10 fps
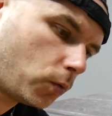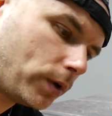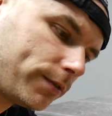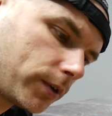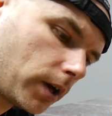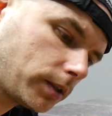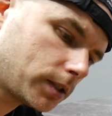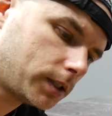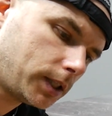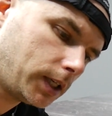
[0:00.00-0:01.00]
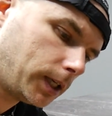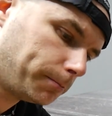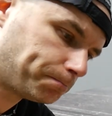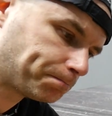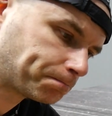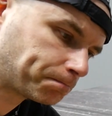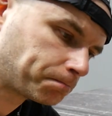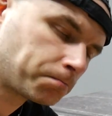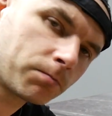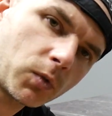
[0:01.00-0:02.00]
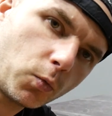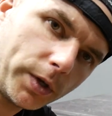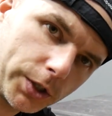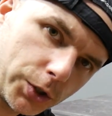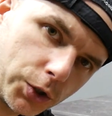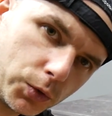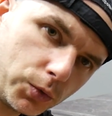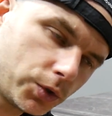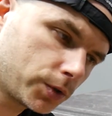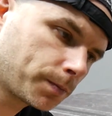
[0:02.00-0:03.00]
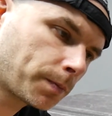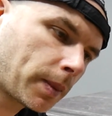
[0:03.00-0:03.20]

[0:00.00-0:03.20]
we've got the winter shoes,